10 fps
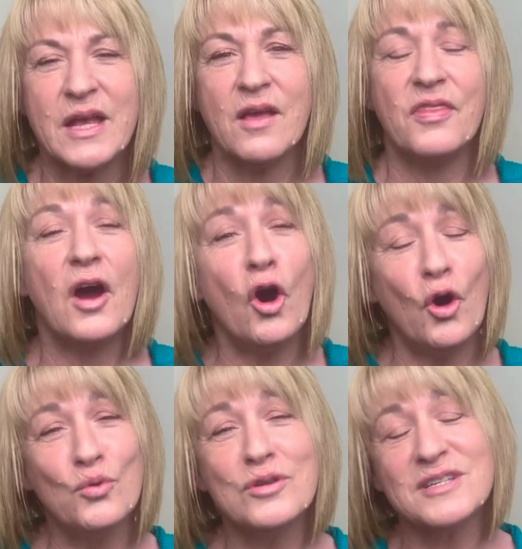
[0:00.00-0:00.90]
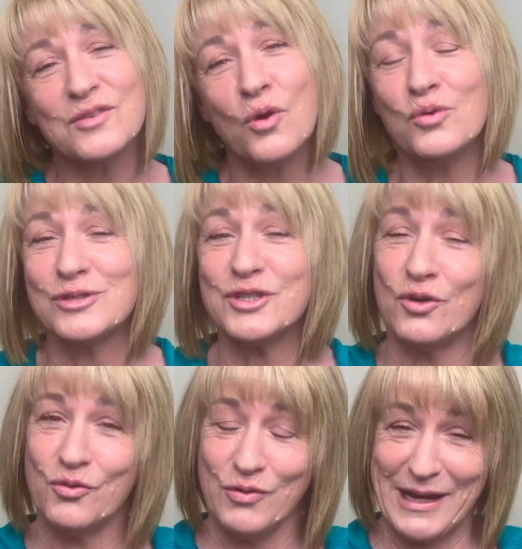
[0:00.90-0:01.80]
The oldest horse
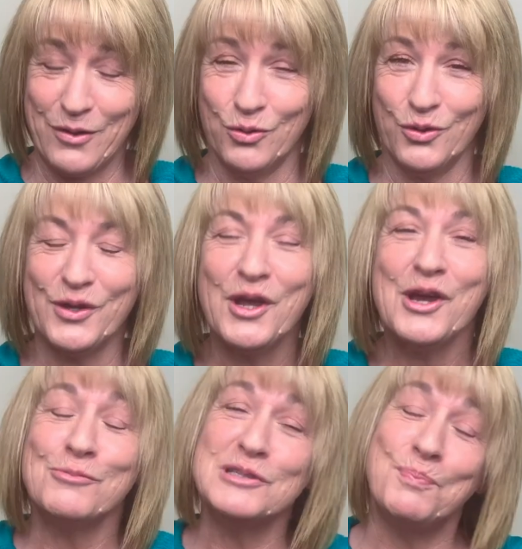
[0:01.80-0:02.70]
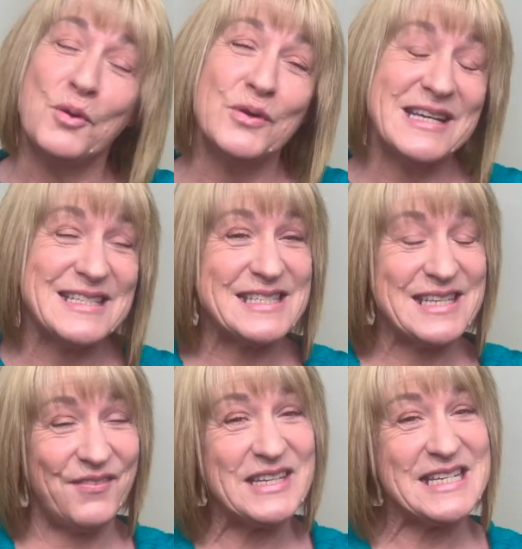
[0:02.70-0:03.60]
on record was born in
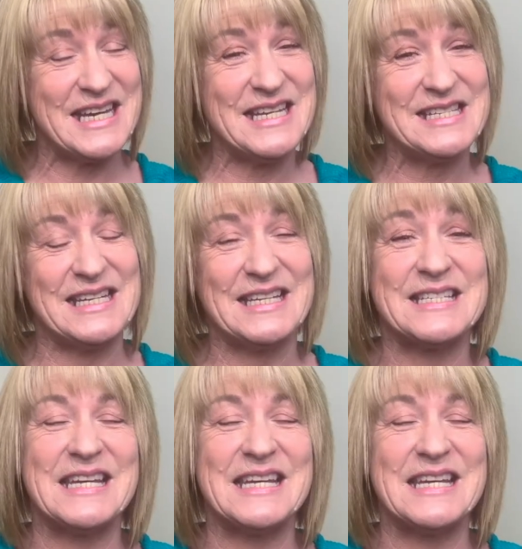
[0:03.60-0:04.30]
1760.